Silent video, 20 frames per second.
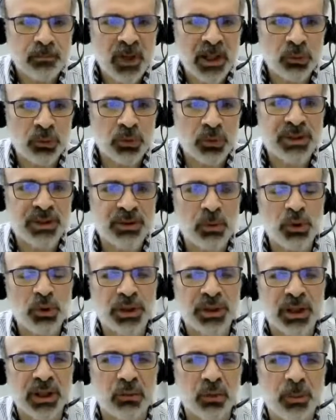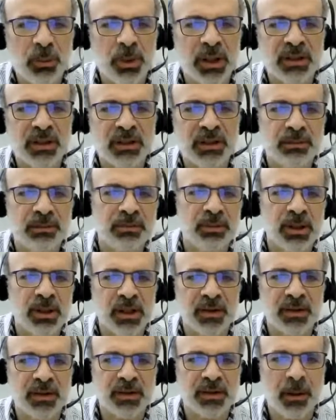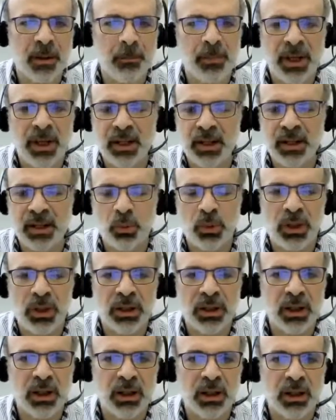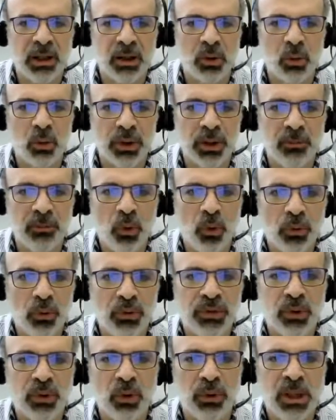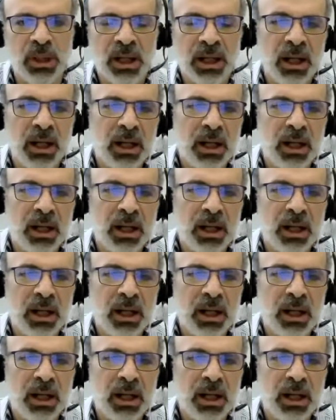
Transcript: distributed agreement is something we are going to focus on.